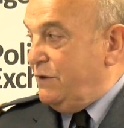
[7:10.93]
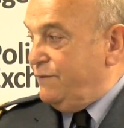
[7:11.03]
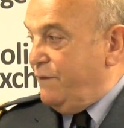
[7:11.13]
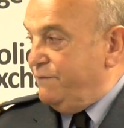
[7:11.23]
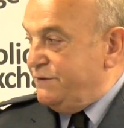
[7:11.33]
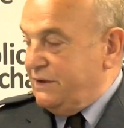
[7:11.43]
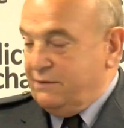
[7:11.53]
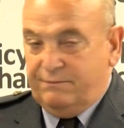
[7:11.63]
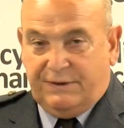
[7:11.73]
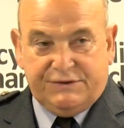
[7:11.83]
I've often
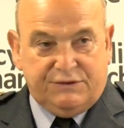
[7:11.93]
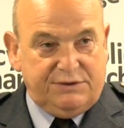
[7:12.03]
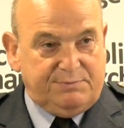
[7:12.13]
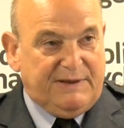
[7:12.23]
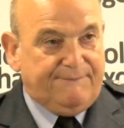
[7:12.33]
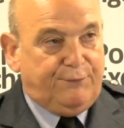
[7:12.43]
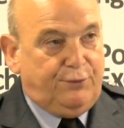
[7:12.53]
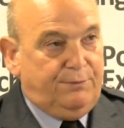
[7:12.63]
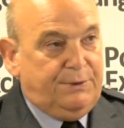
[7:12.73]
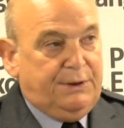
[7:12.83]
taken place on this
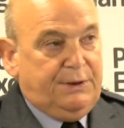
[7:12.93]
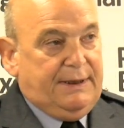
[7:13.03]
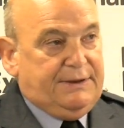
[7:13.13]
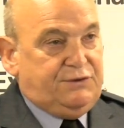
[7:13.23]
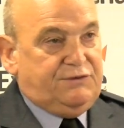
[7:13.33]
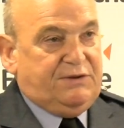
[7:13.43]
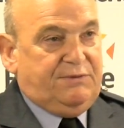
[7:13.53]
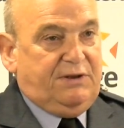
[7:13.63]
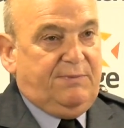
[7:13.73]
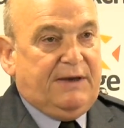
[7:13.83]
platform, and do
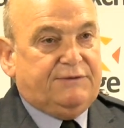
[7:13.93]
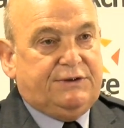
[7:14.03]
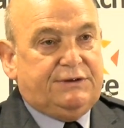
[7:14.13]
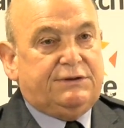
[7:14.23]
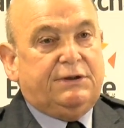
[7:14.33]
something about it.